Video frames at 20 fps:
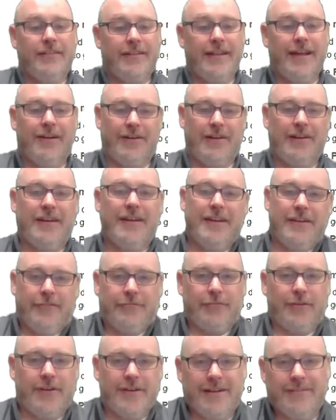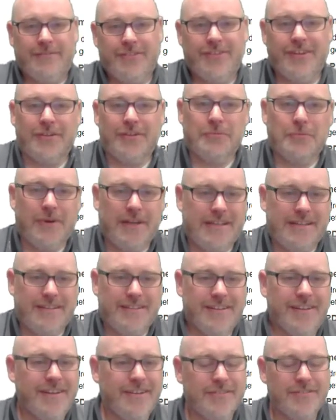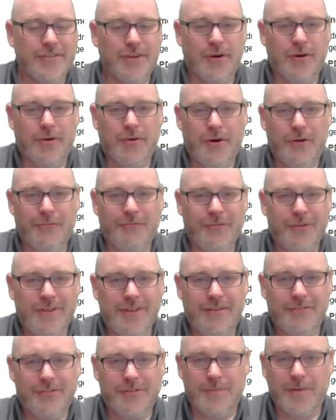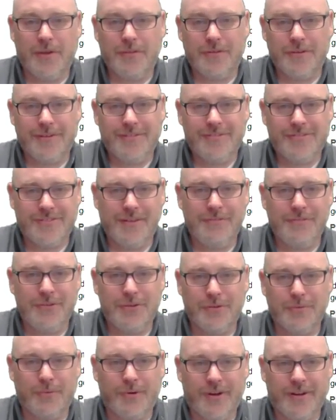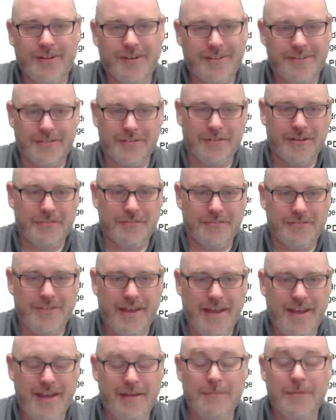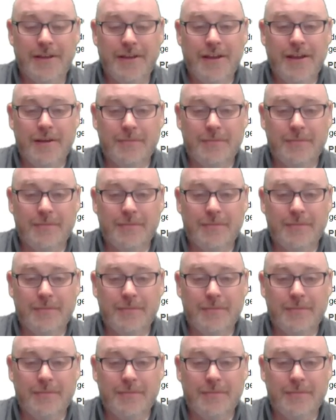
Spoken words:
Now, here's where you're going to have to sit and wait. So hopefully you have some other stuff you can work on another tab,